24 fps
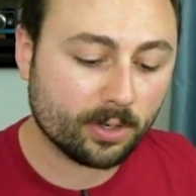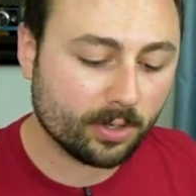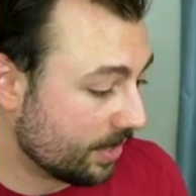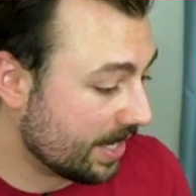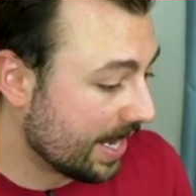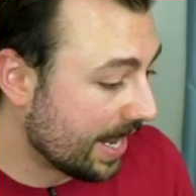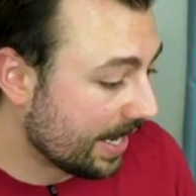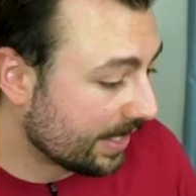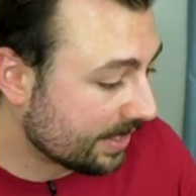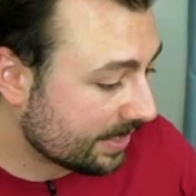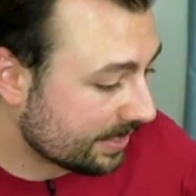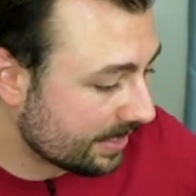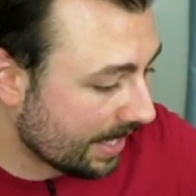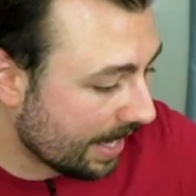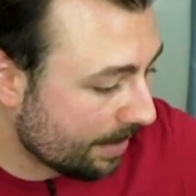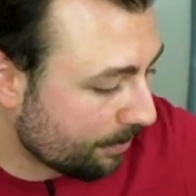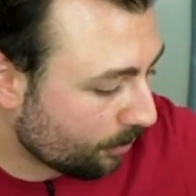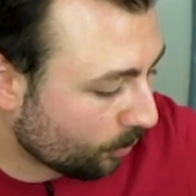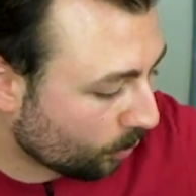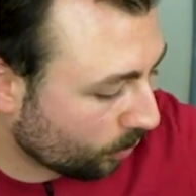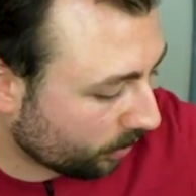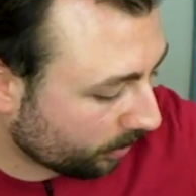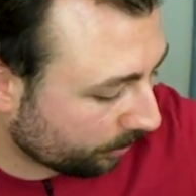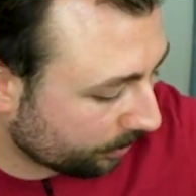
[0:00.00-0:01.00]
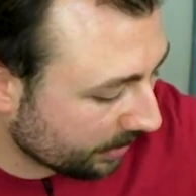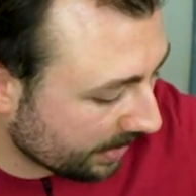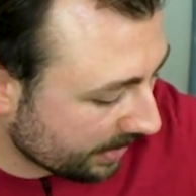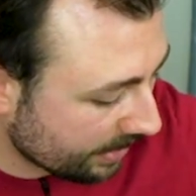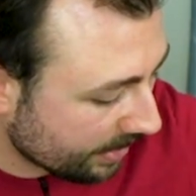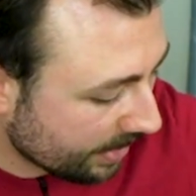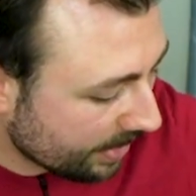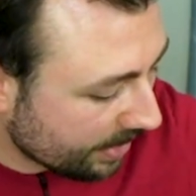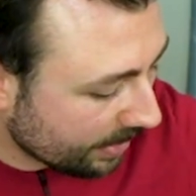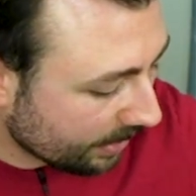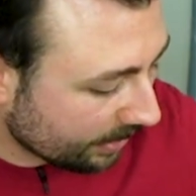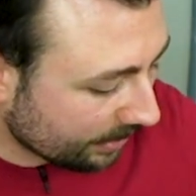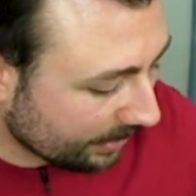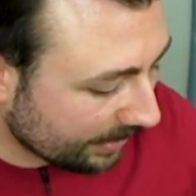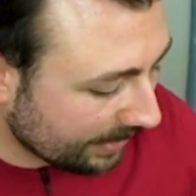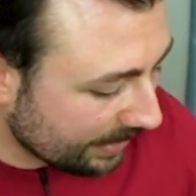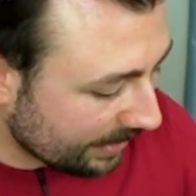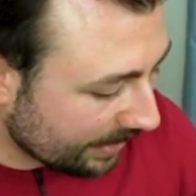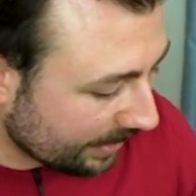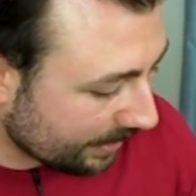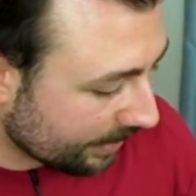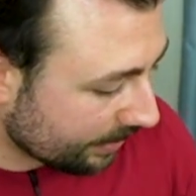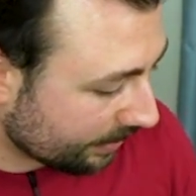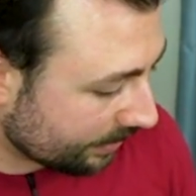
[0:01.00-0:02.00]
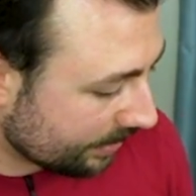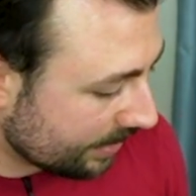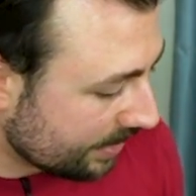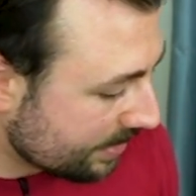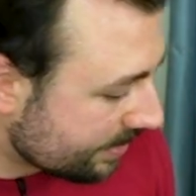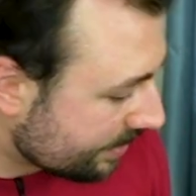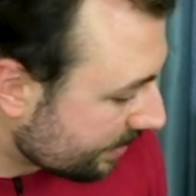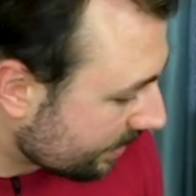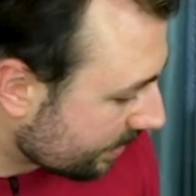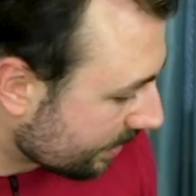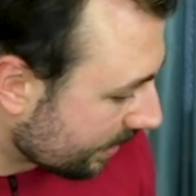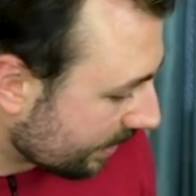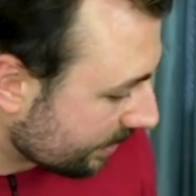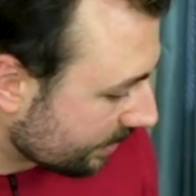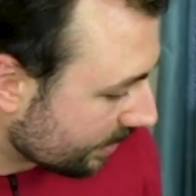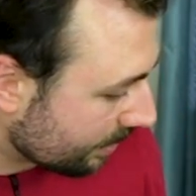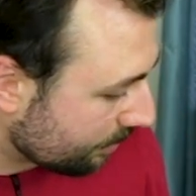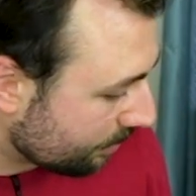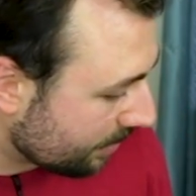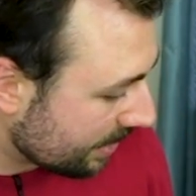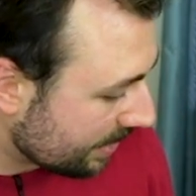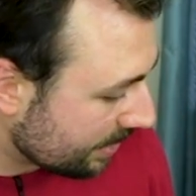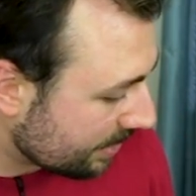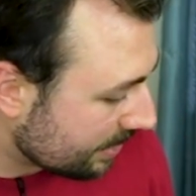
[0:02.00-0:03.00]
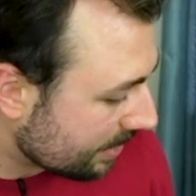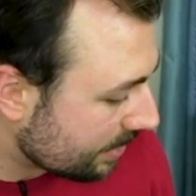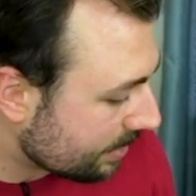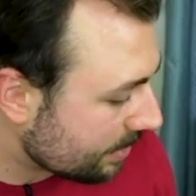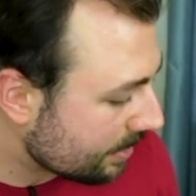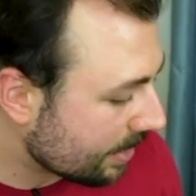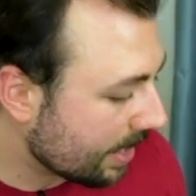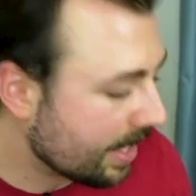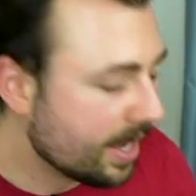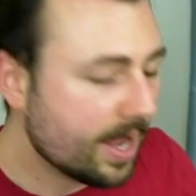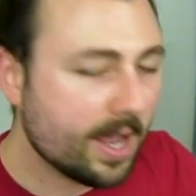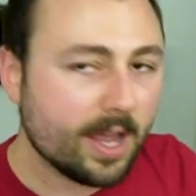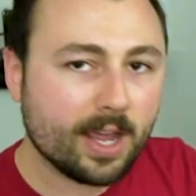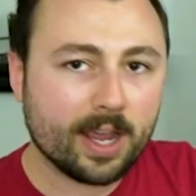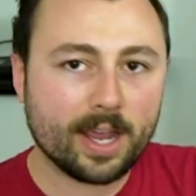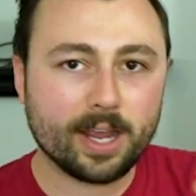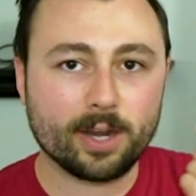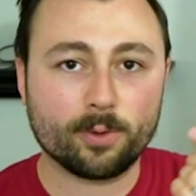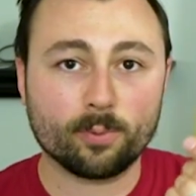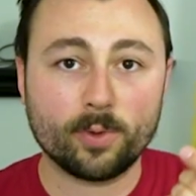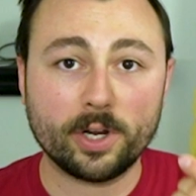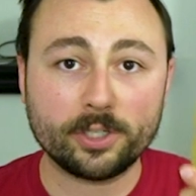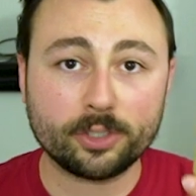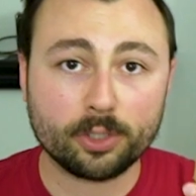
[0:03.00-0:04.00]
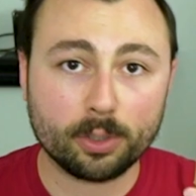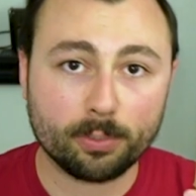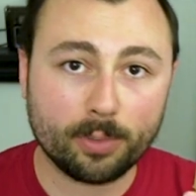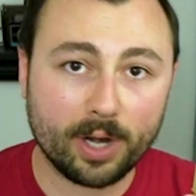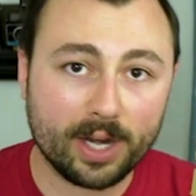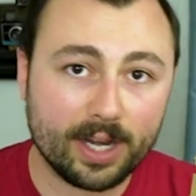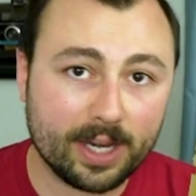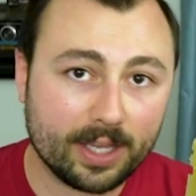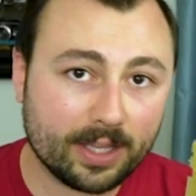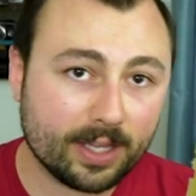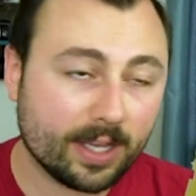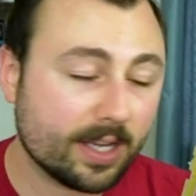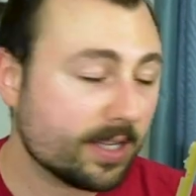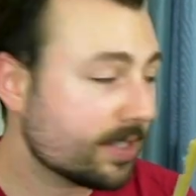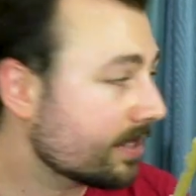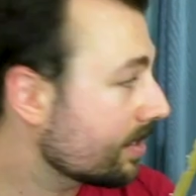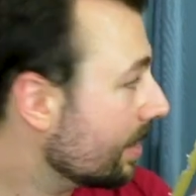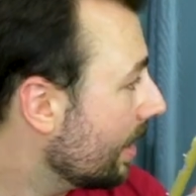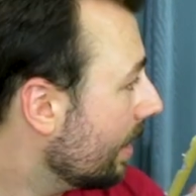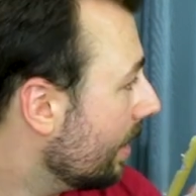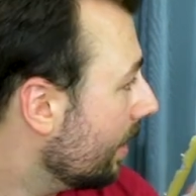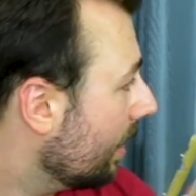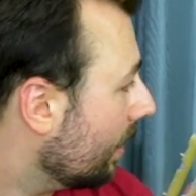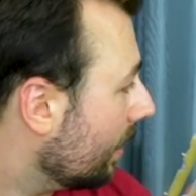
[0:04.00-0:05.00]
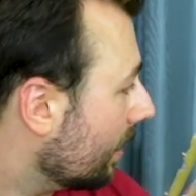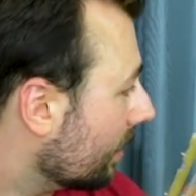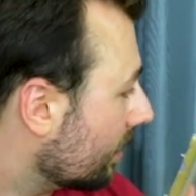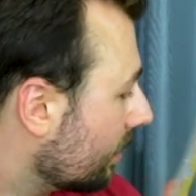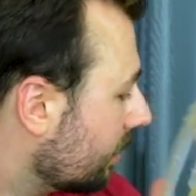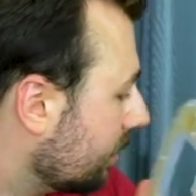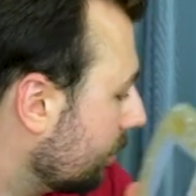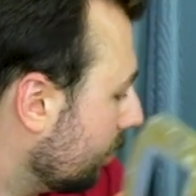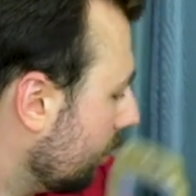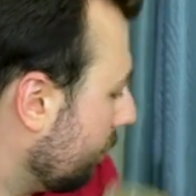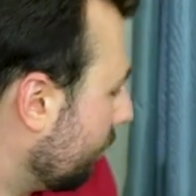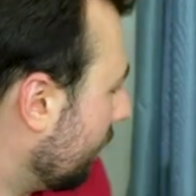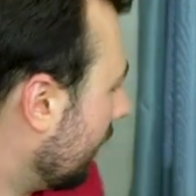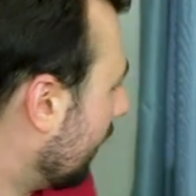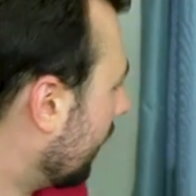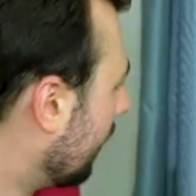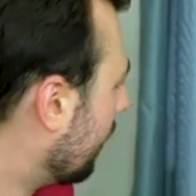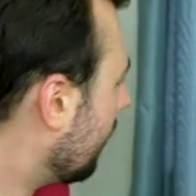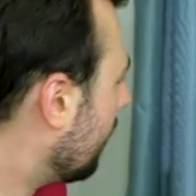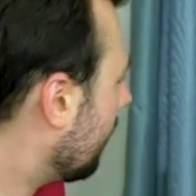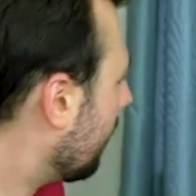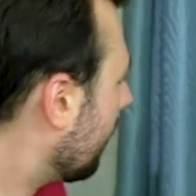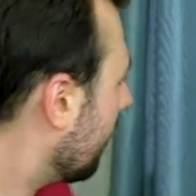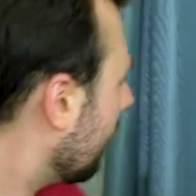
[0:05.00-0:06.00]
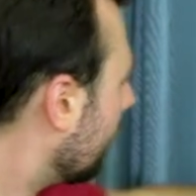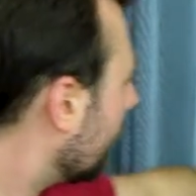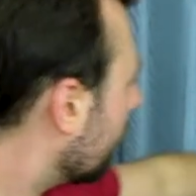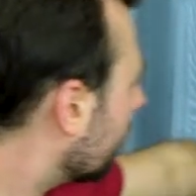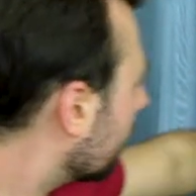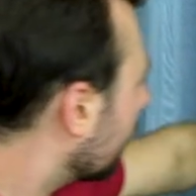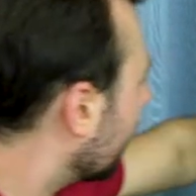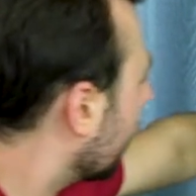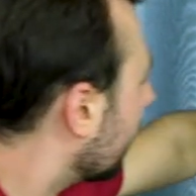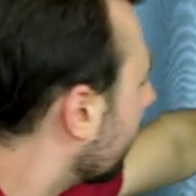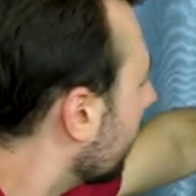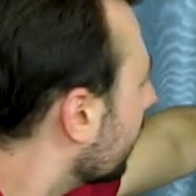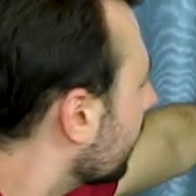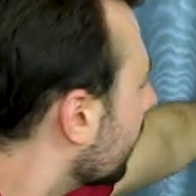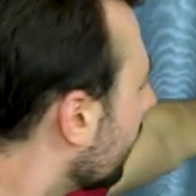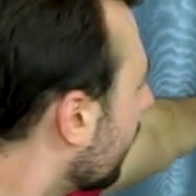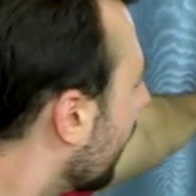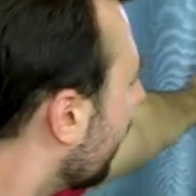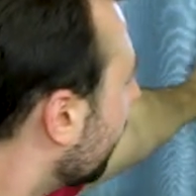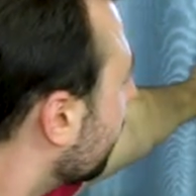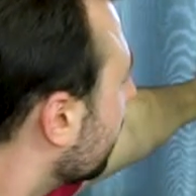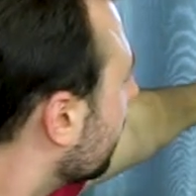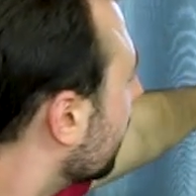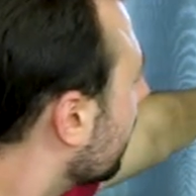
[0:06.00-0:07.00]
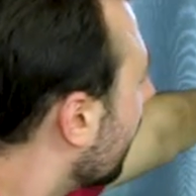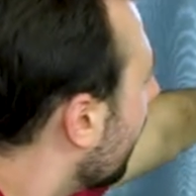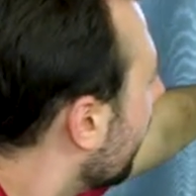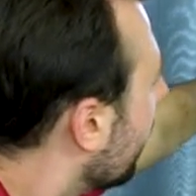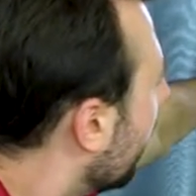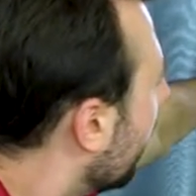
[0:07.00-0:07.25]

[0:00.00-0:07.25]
Next step will be cleaning these discussing pieces and retrobriting this, assuming that there's enough sun